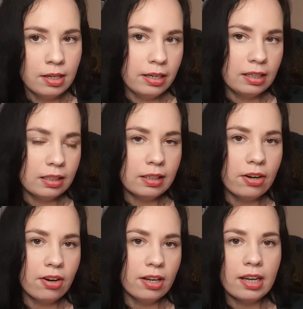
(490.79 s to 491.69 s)
and
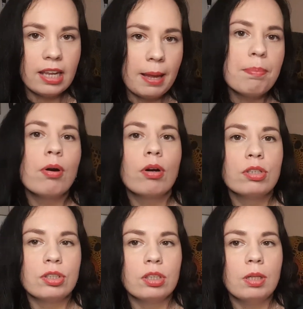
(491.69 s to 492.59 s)
declaring it a
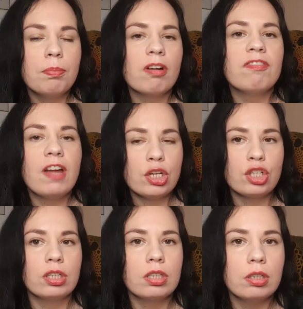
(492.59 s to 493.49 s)
personal,
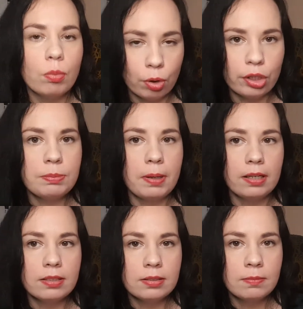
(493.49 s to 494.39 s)
professional
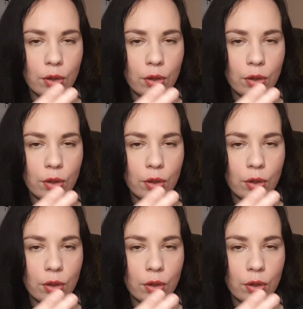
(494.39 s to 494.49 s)
workspace.